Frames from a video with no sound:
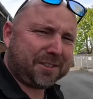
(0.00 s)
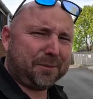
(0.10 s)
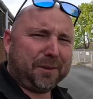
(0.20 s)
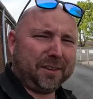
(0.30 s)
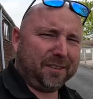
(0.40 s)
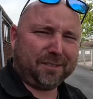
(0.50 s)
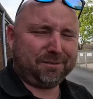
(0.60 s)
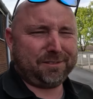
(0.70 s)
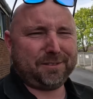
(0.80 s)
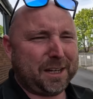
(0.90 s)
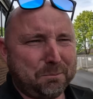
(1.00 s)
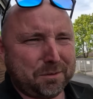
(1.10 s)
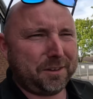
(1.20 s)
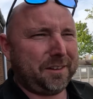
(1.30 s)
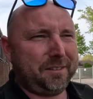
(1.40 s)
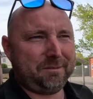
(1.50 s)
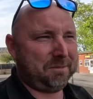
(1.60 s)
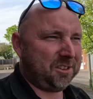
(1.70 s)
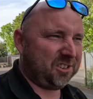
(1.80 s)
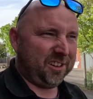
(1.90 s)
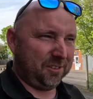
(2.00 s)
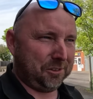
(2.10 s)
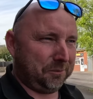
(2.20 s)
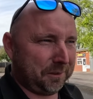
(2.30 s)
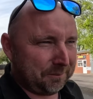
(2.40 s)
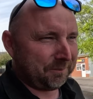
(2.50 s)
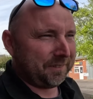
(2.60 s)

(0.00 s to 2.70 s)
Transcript: something and I keep braking. I'll be sick or something.